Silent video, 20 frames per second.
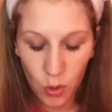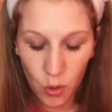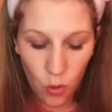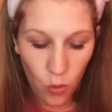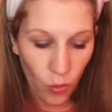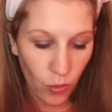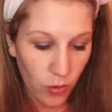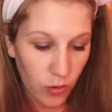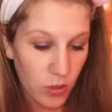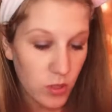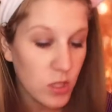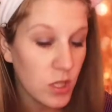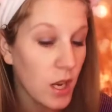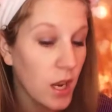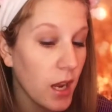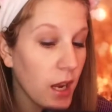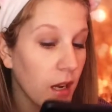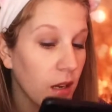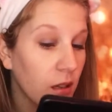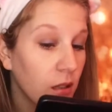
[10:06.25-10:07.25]
corner
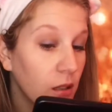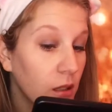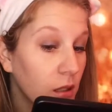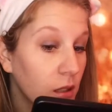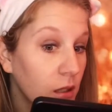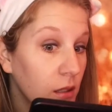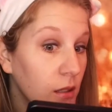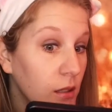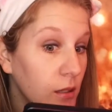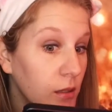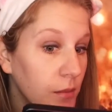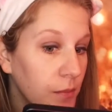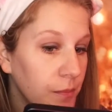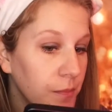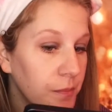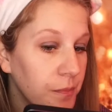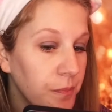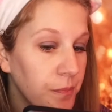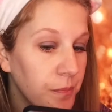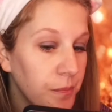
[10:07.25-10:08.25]
shade,
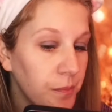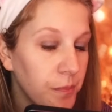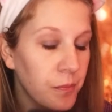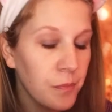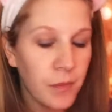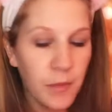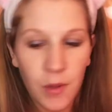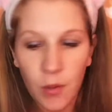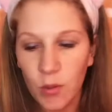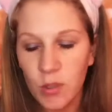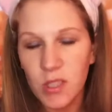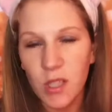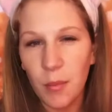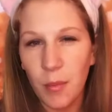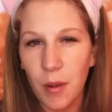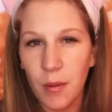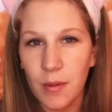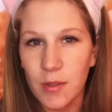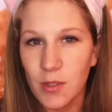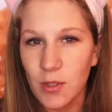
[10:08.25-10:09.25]
which I
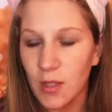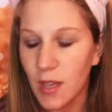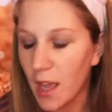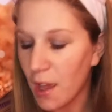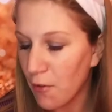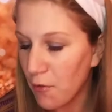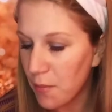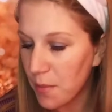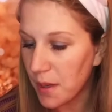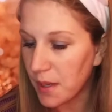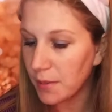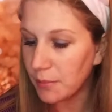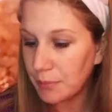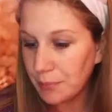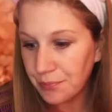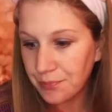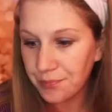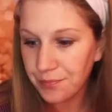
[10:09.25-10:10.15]
probably should have, but